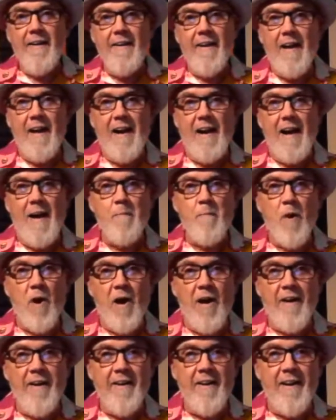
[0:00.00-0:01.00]
I
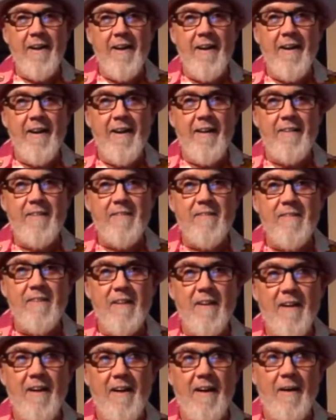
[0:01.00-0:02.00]
bought it. And
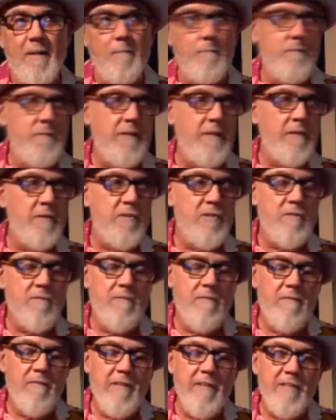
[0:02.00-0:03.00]

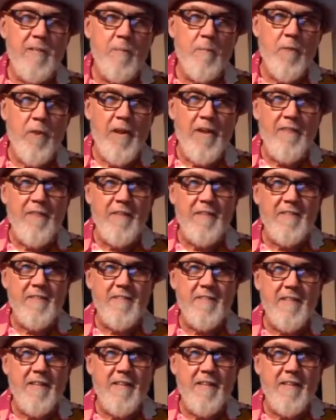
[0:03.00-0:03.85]
it's a brand that's,